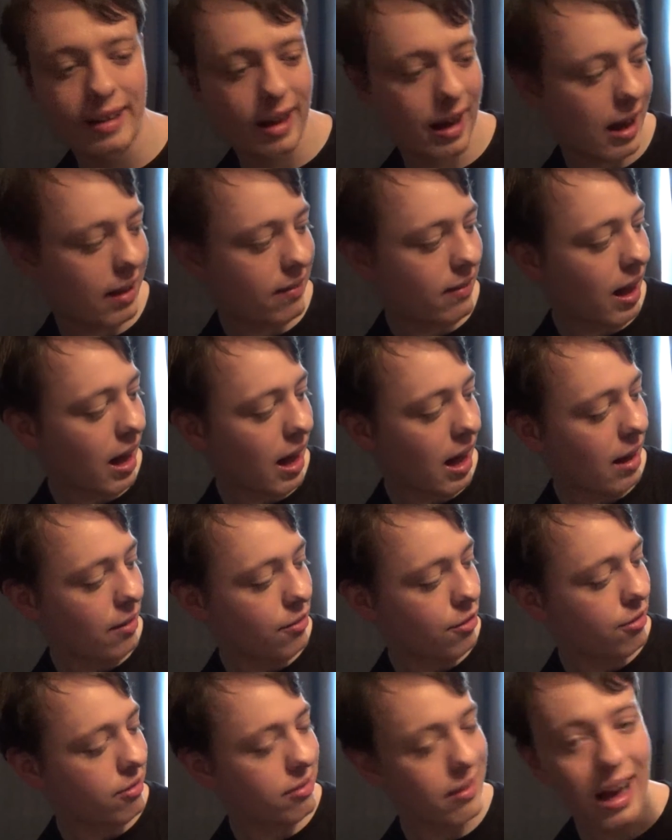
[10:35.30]
I
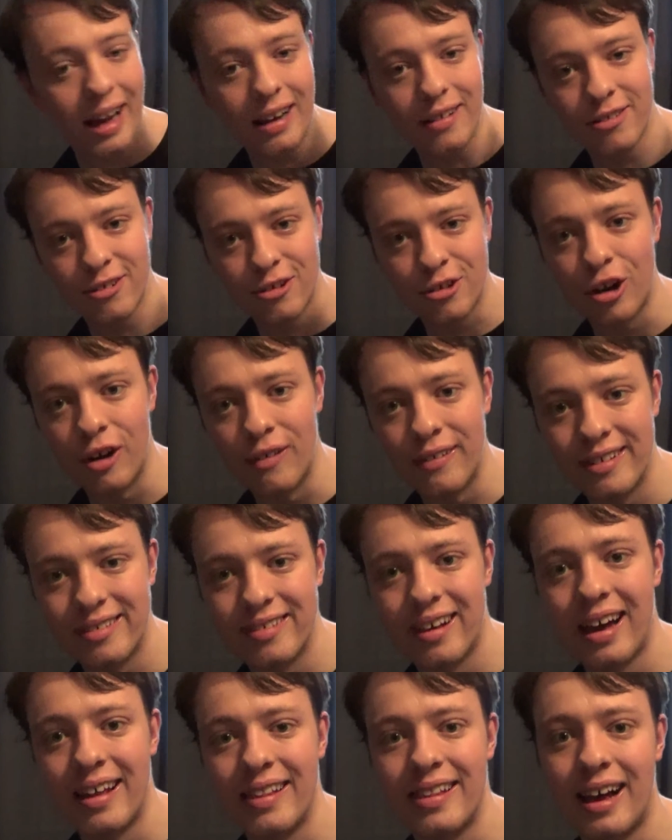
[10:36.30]
just like stories
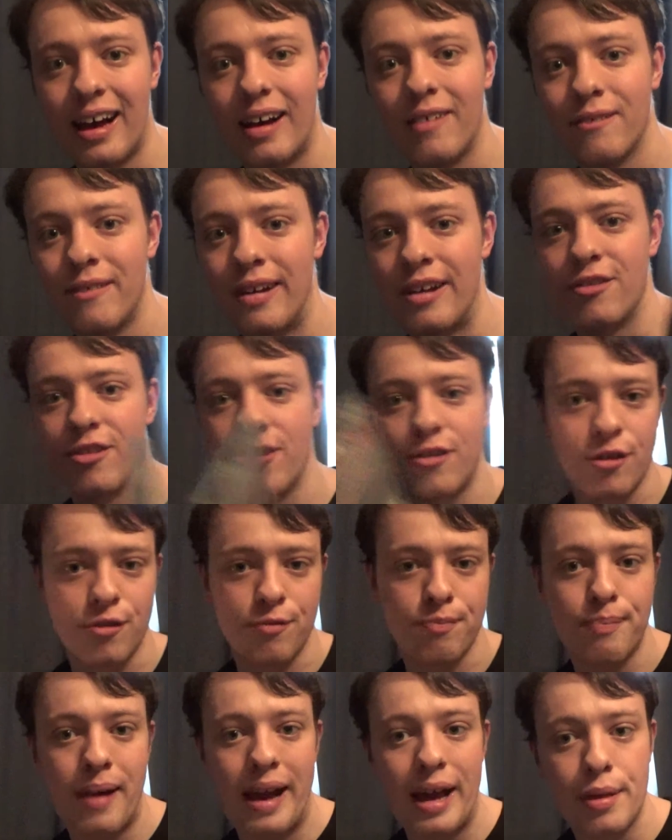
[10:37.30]
like that, which are
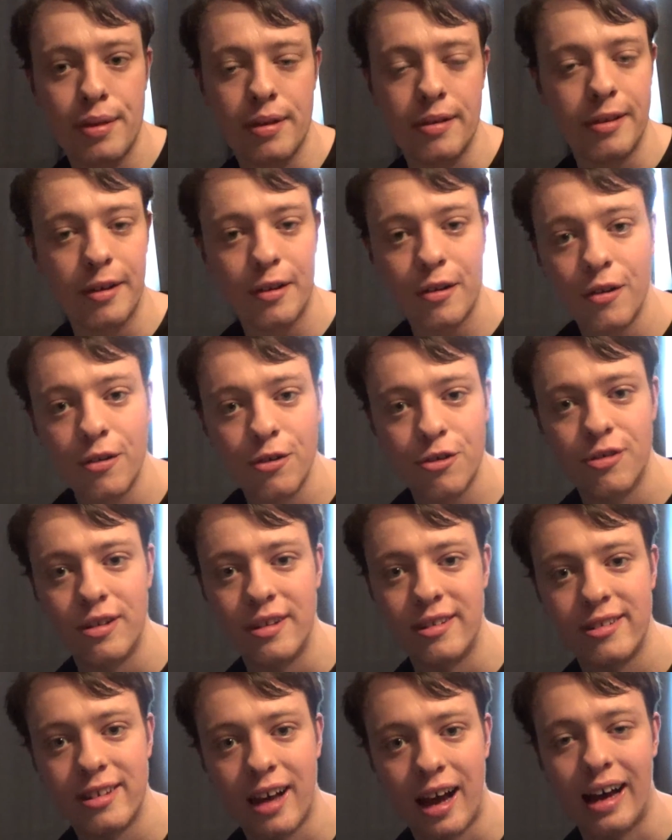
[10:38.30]
just based in the
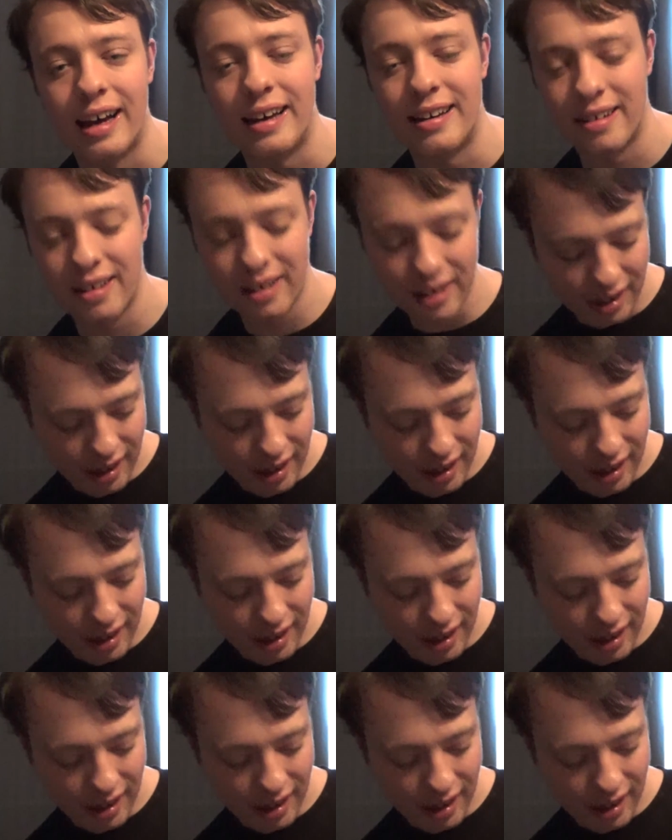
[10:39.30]
countryside.